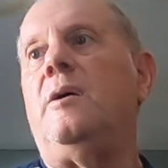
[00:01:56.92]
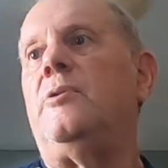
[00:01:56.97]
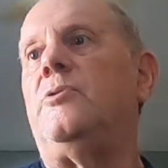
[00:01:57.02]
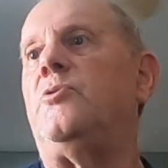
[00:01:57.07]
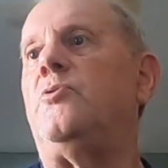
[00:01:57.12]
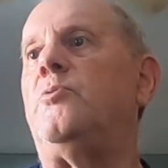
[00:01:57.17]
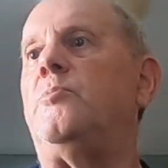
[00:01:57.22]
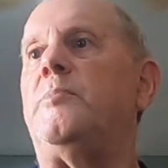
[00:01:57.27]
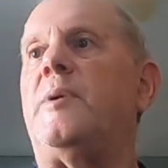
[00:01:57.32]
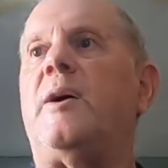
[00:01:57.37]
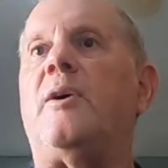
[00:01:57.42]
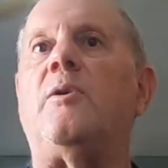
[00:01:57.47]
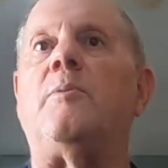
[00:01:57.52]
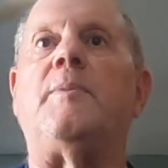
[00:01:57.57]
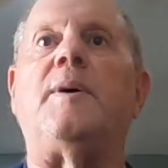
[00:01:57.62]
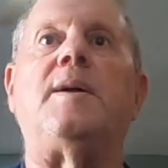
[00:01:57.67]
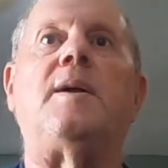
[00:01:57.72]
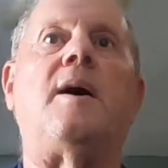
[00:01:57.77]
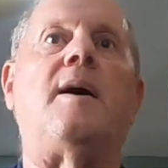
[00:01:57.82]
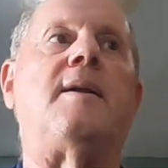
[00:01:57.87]
you may or
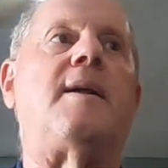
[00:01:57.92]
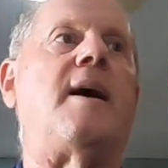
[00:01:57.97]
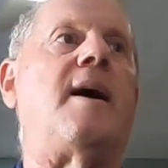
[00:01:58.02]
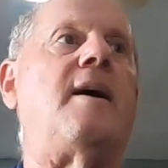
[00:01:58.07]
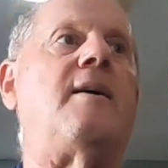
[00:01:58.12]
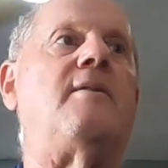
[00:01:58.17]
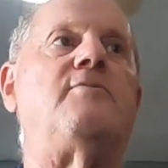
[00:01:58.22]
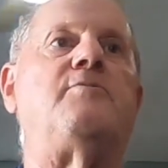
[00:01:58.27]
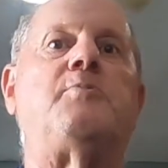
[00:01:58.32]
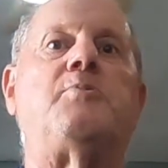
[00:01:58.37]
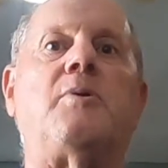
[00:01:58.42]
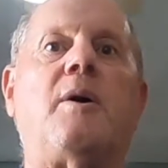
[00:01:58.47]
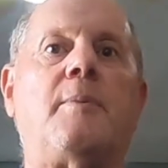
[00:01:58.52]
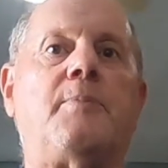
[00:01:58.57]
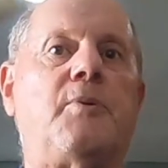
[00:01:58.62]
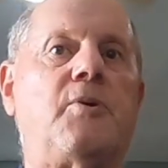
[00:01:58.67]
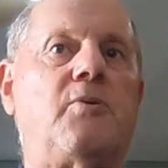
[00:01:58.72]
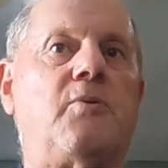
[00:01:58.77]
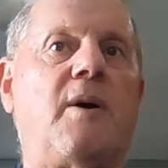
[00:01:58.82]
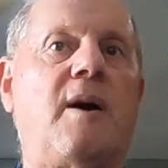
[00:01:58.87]
may not have
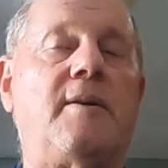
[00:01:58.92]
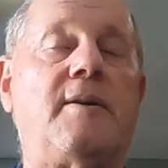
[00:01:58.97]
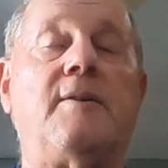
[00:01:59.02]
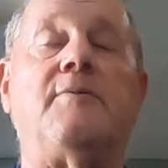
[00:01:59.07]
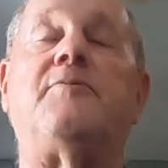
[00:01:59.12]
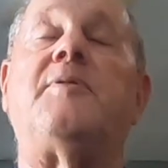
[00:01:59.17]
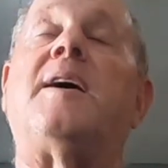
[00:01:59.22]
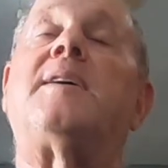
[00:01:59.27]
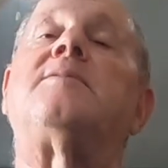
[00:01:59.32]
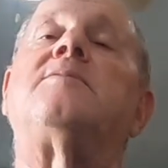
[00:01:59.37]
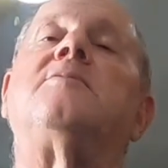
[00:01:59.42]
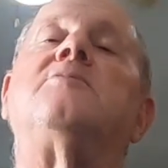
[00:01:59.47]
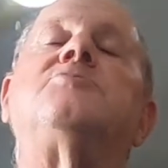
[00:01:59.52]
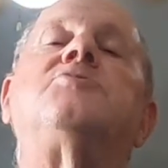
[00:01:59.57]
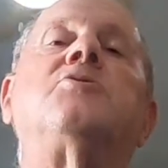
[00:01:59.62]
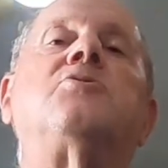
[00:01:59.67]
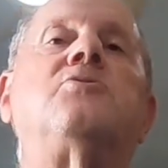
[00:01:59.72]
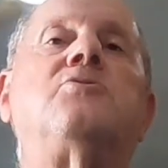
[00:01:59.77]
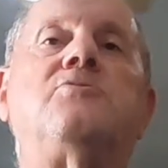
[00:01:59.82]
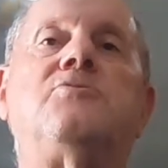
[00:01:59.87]
proper grounding. In fact,
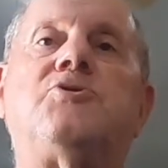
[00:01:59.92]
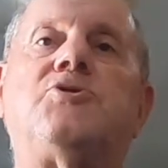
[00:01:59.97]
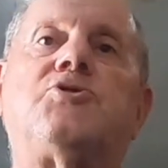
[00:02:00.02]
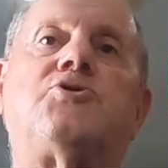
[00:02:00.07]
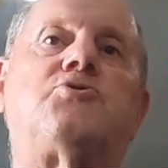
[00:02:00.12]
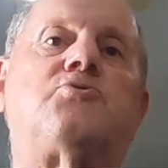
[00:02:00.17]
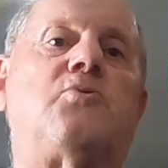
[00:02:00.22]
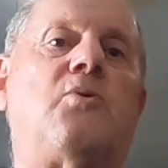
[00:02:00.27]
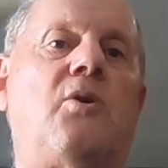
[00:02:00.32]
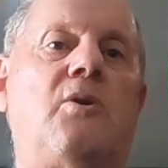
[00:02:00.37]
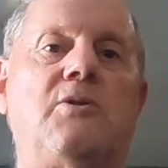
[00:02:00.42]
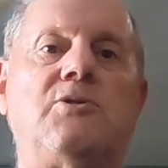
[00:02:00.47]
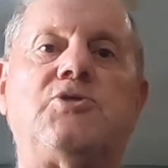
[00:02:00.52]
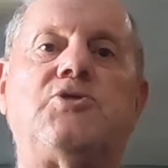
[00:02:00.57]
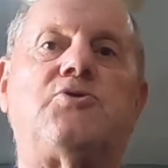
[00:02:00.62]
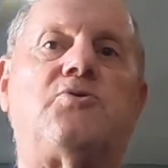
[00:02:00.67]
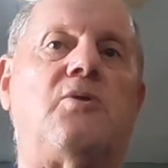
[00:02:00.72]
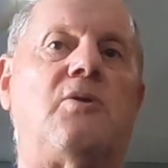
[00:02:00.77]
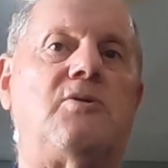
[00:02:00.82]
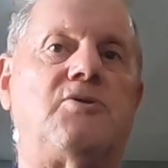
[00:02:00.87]
there's a strong
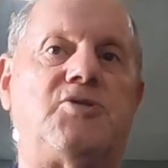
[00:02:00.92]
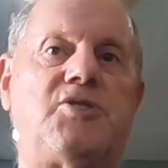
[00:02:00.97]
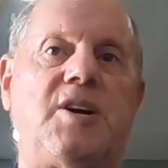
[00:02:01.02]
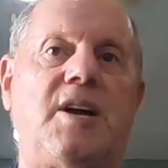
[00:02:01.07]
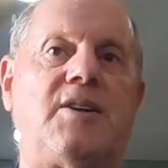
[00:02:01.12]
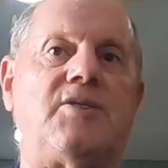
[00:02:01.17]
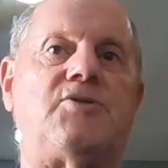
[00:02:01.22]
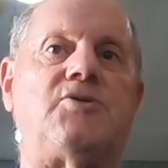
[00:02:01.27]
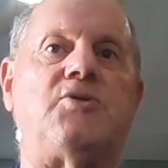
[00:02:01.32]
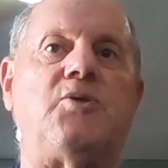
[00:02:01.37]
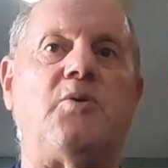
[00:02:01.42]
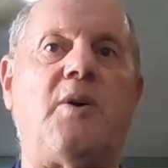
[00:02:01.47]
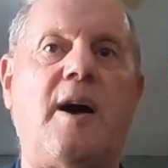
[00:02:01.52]
chance you